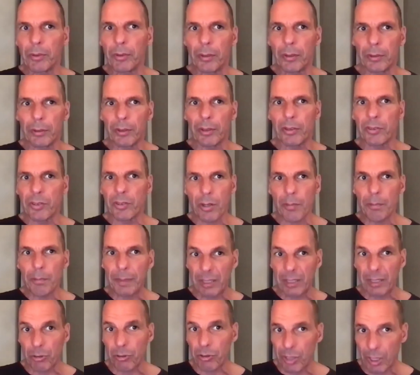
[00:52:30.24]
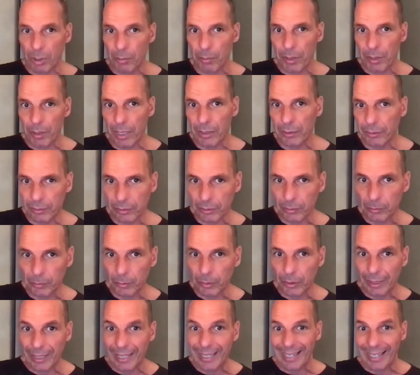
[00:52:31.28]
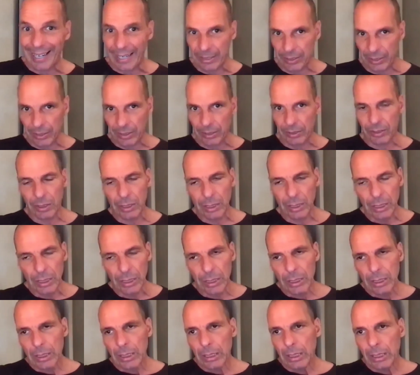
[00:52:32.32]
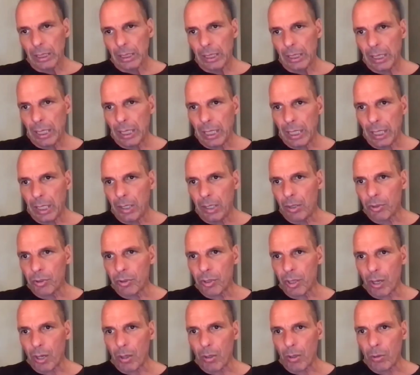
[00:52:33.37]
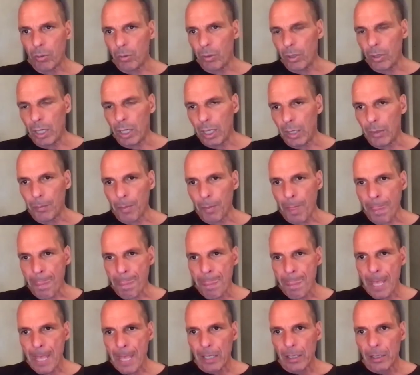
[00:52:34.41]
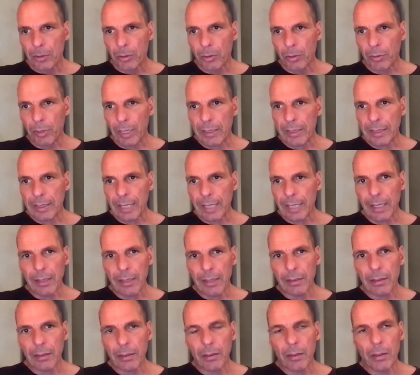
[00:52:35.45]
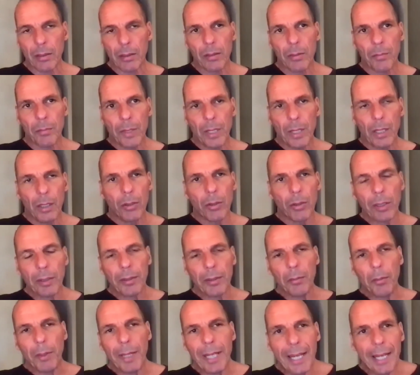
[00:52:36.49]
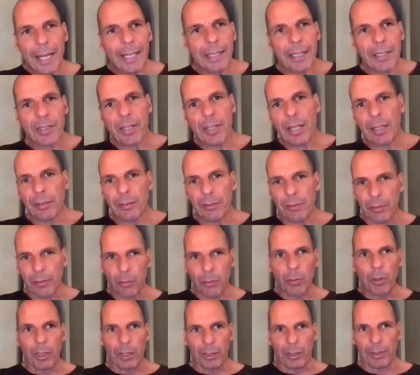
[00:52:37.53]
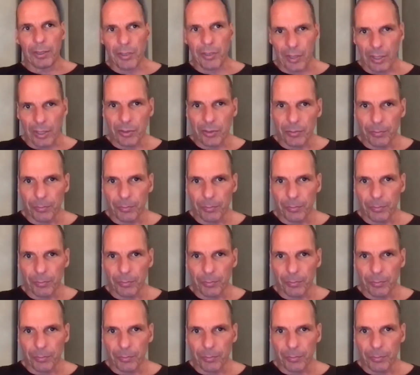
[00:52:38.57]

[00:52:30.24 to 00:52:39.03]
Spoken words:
surreptitiously without you realizing it. To the extent, look, the way I understand the world is this.